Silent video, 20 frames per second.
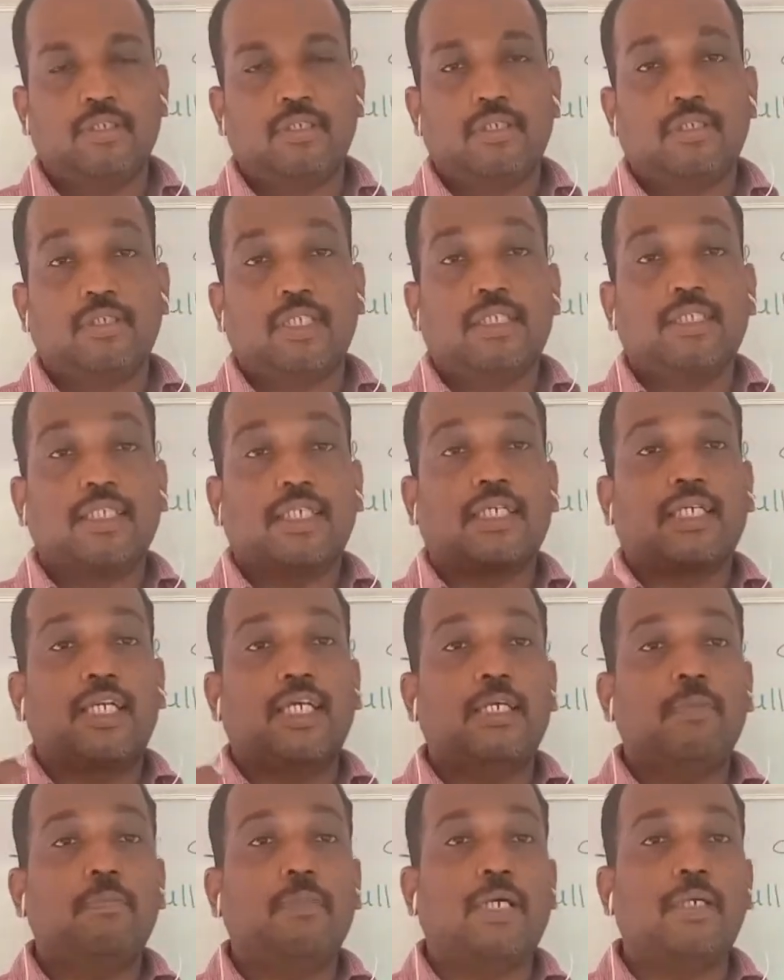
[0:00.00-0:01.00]
That is a
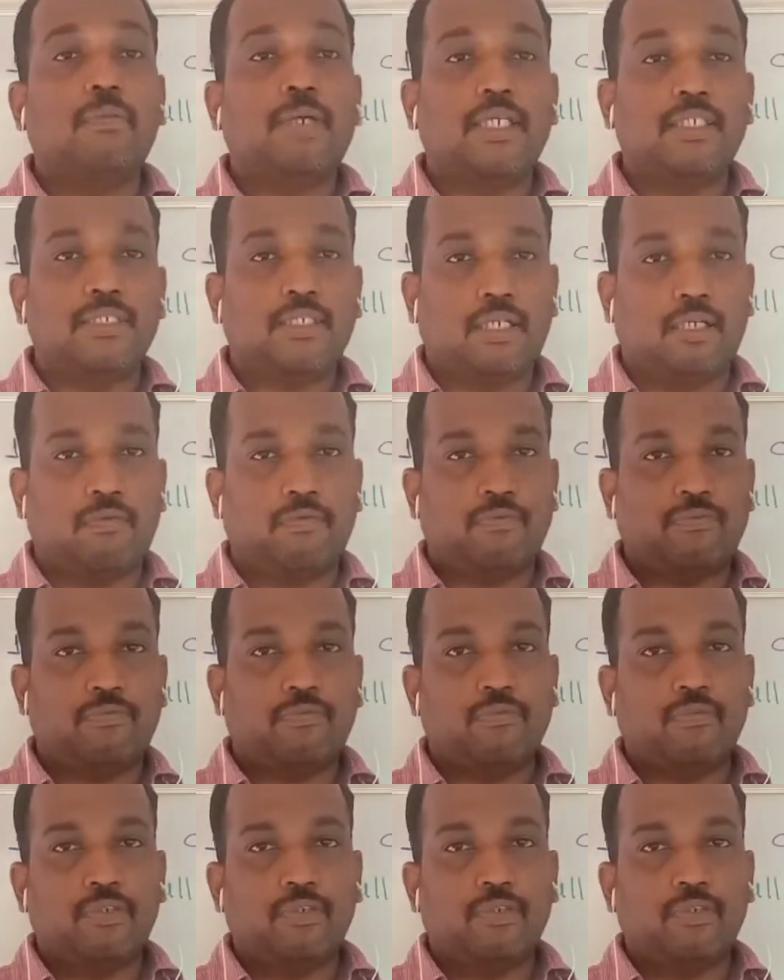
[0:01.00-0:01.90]
claim by myself.